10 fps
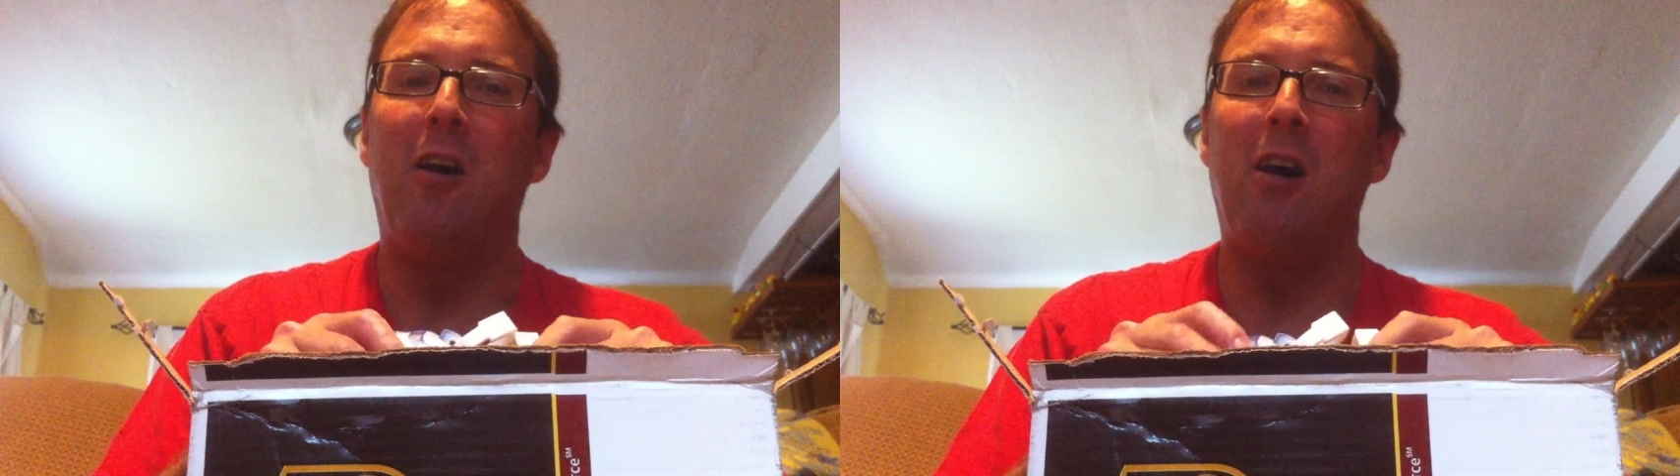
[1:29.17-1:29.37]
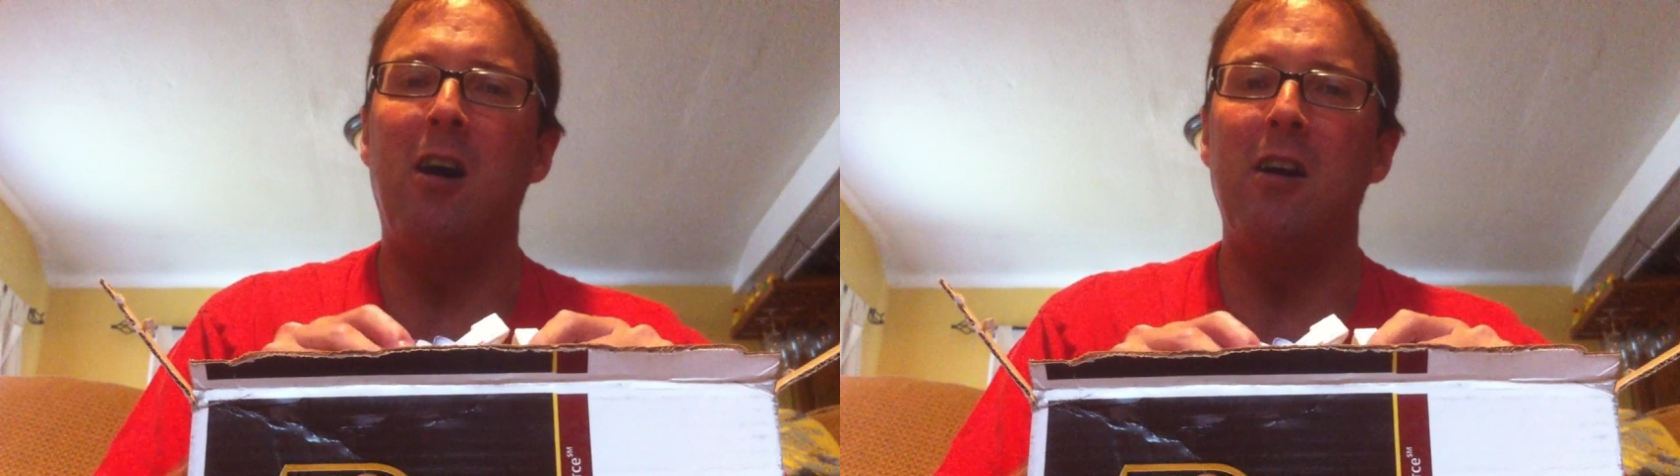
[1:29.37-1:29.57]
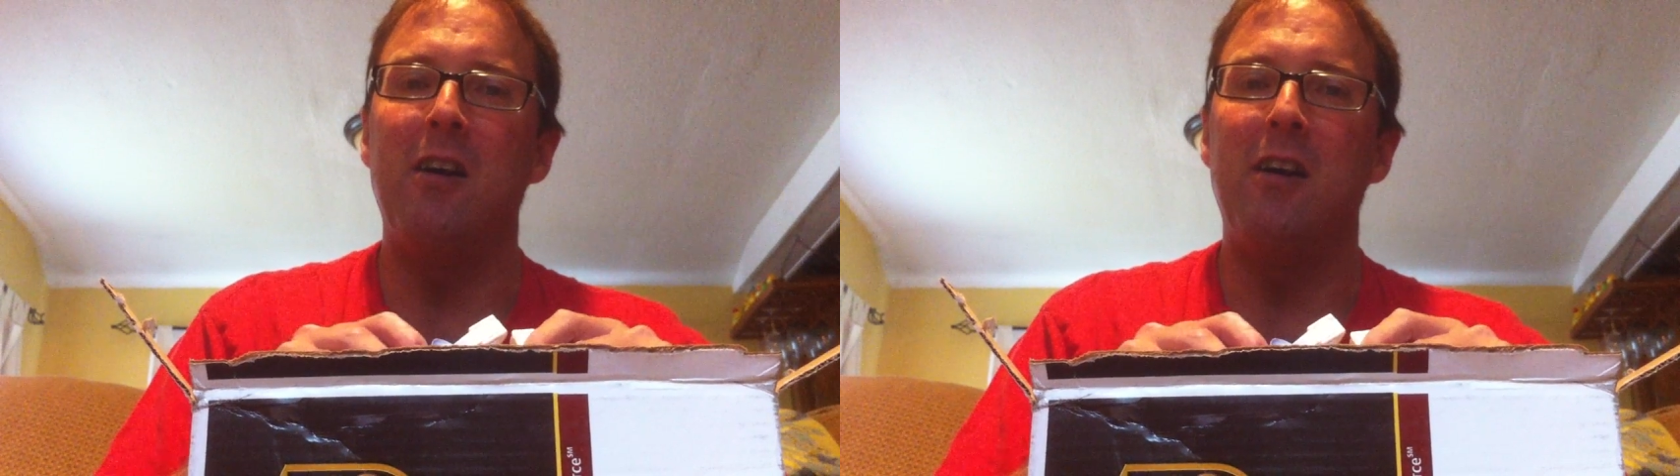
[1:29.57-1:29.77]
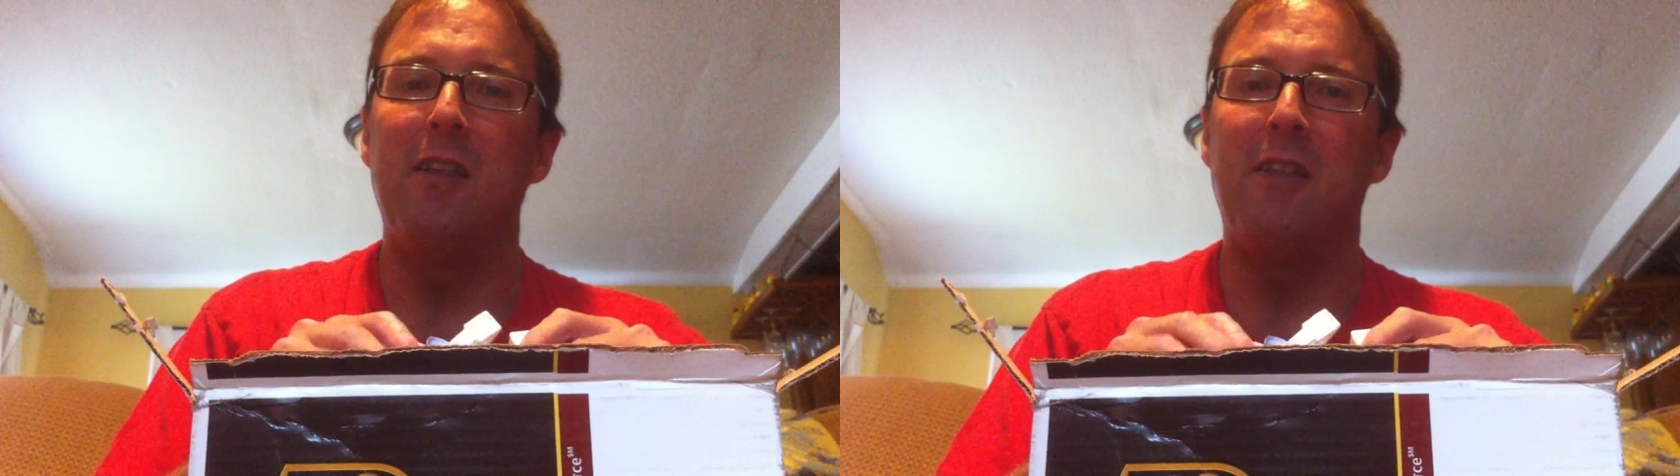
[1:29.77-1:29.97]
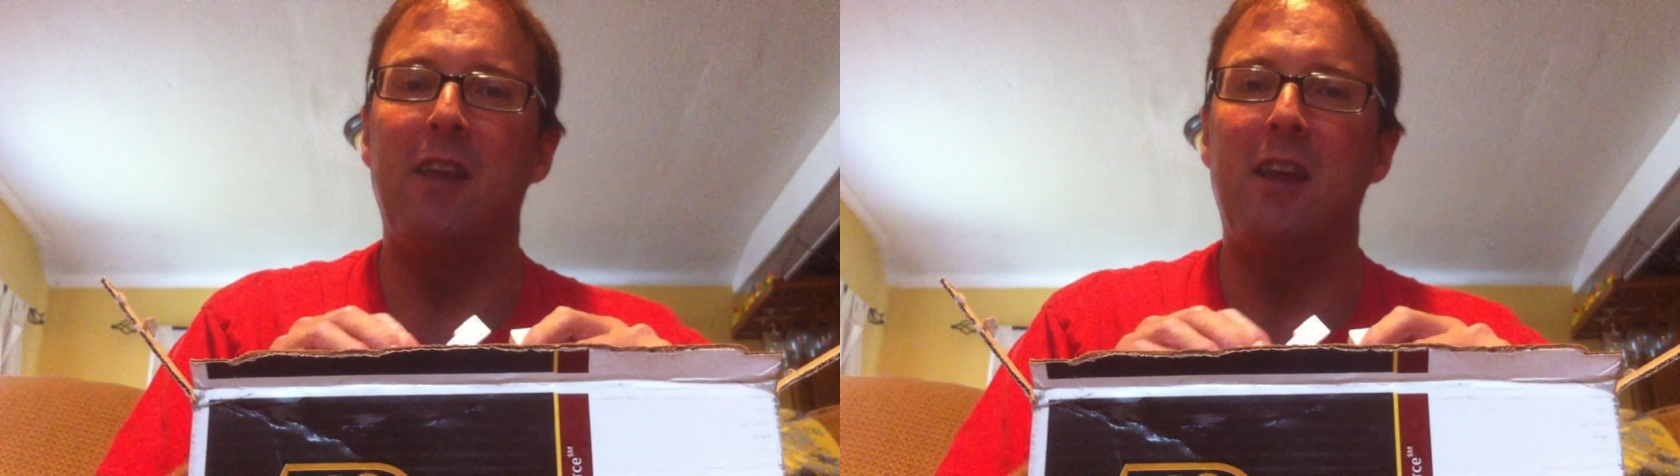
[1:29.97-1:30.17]
on
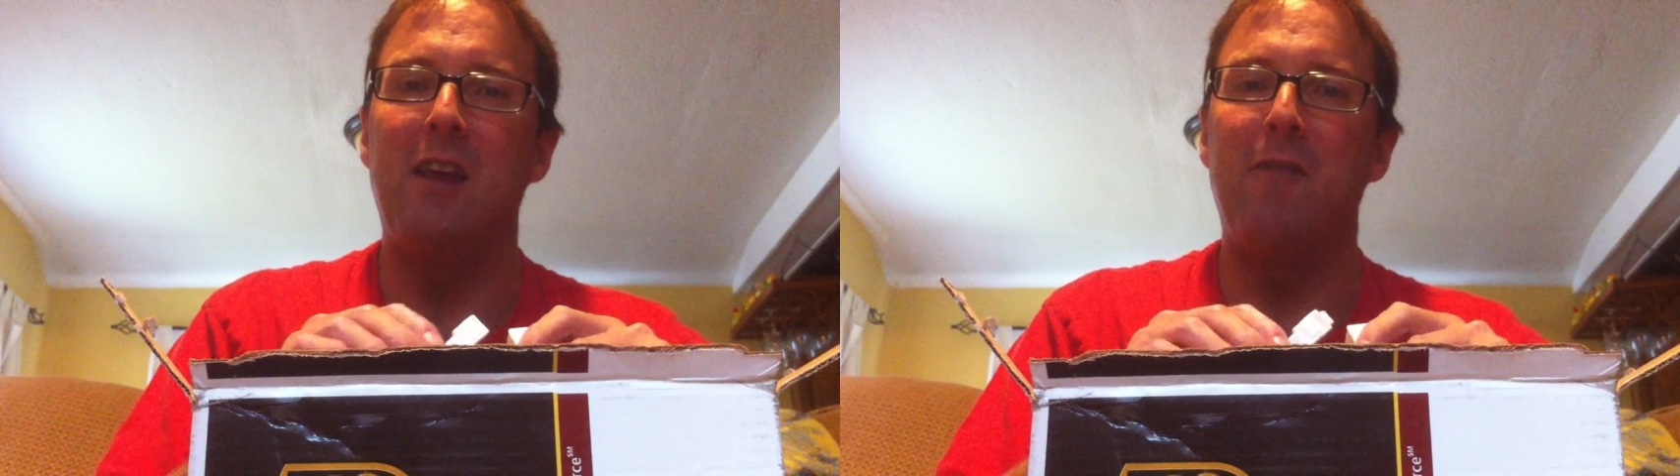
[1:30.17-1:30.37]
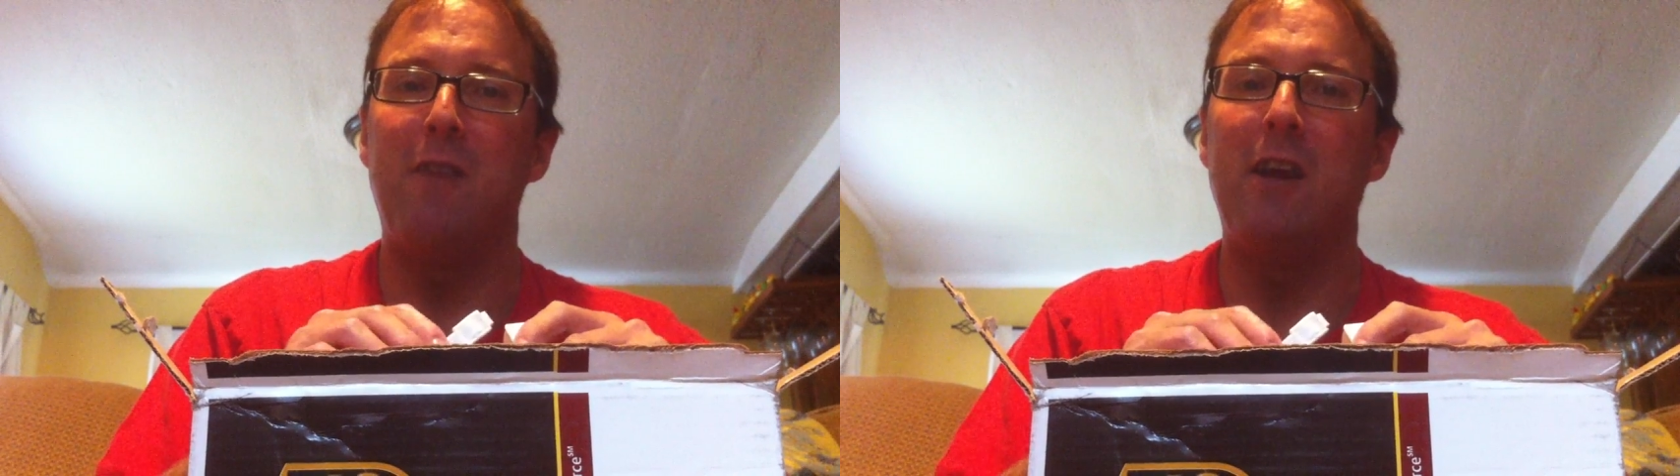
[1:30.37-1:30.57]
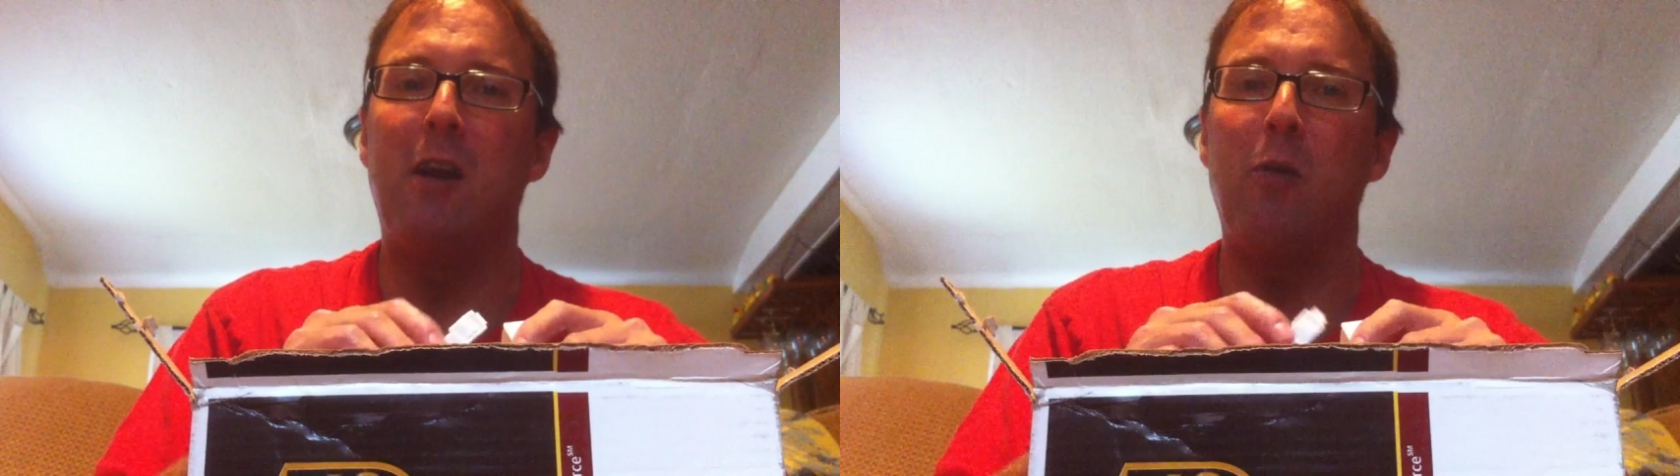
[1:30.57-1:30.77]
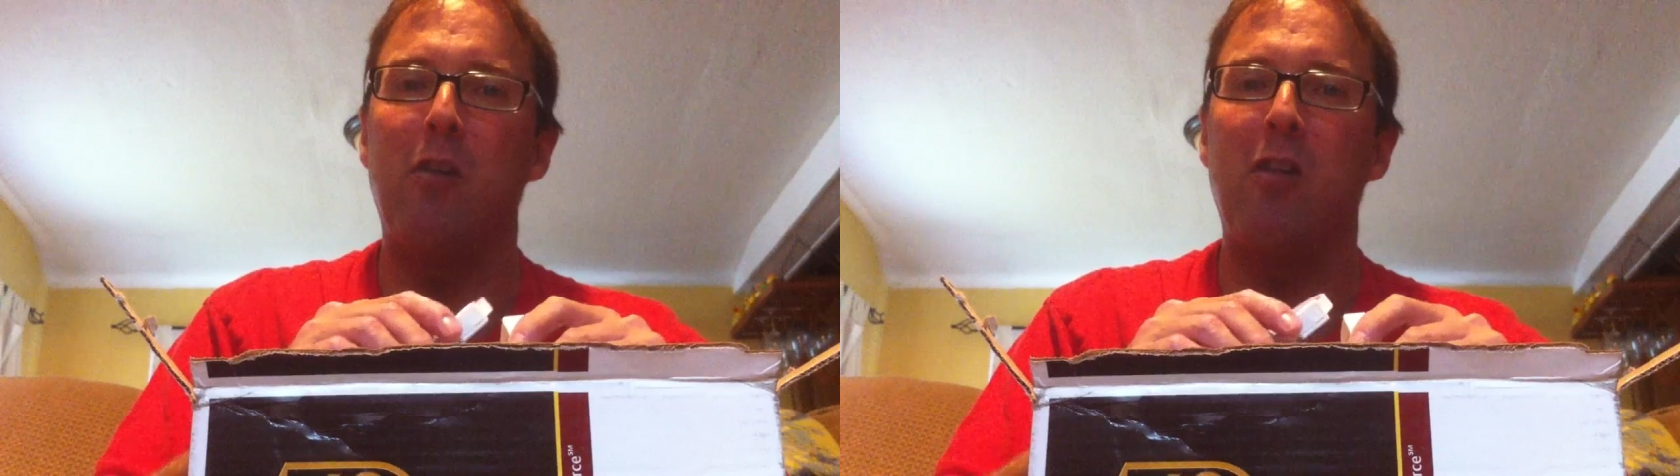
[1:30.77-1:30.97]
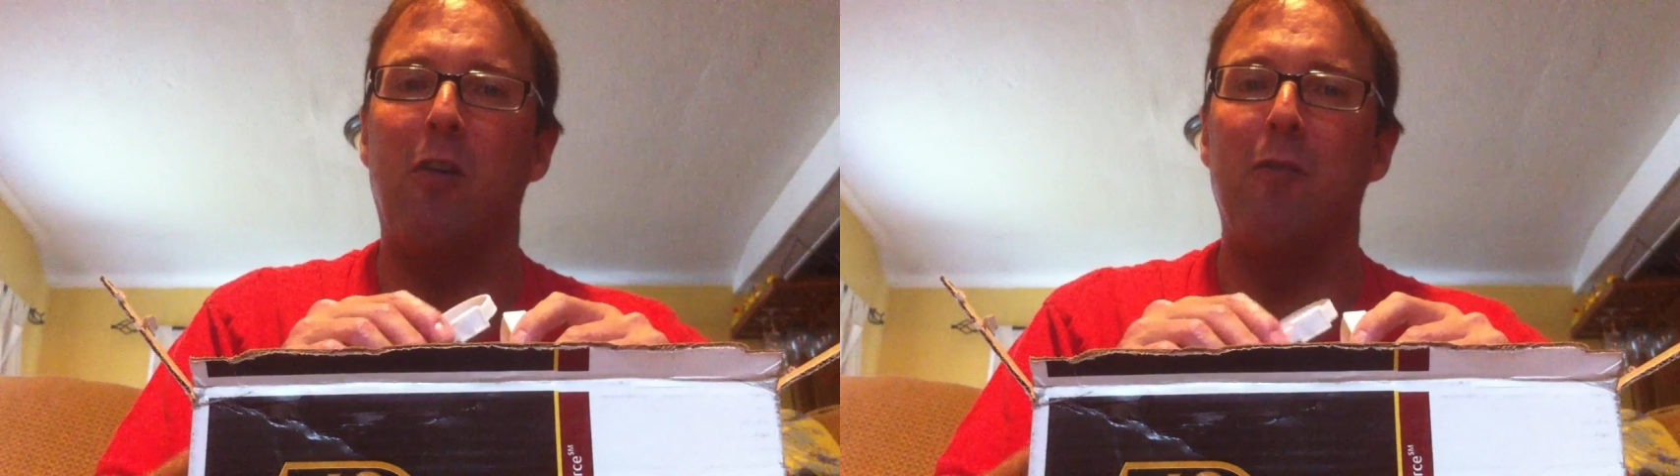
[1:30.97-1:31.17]
the video
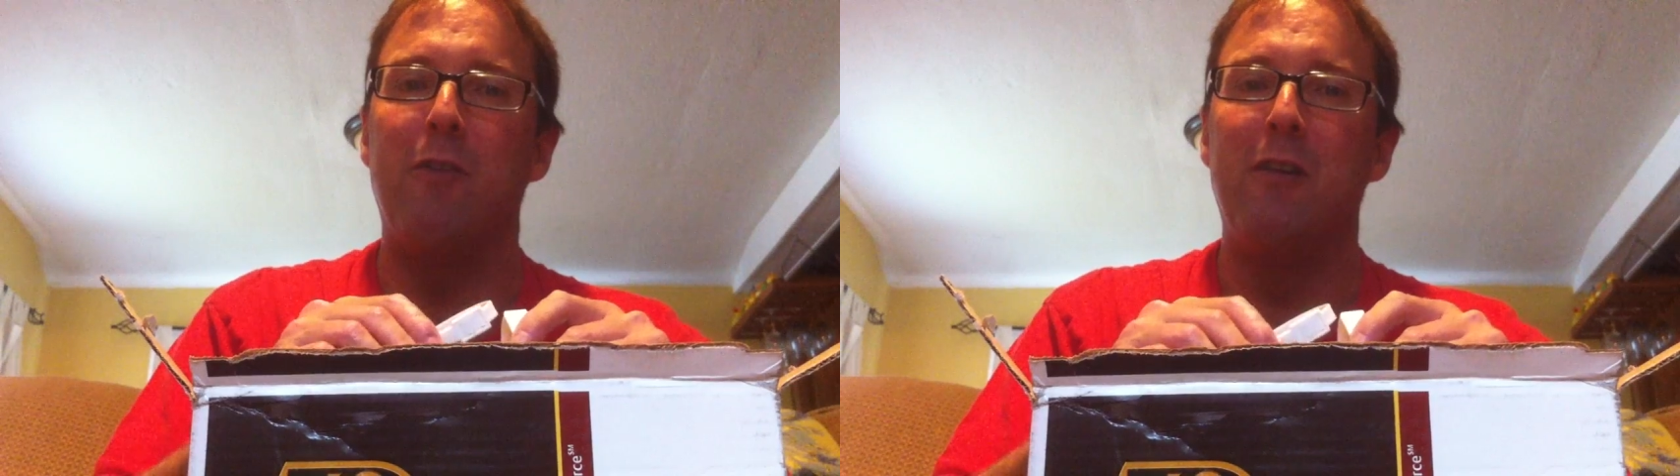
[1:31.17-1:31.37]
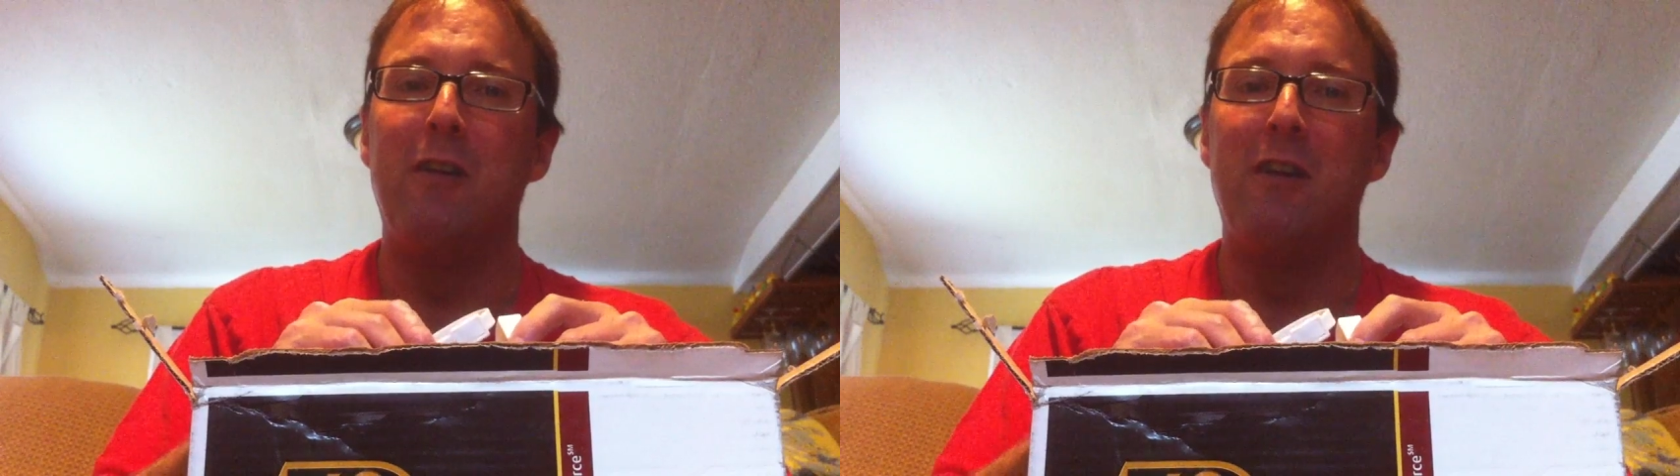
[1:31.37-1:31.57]
itself.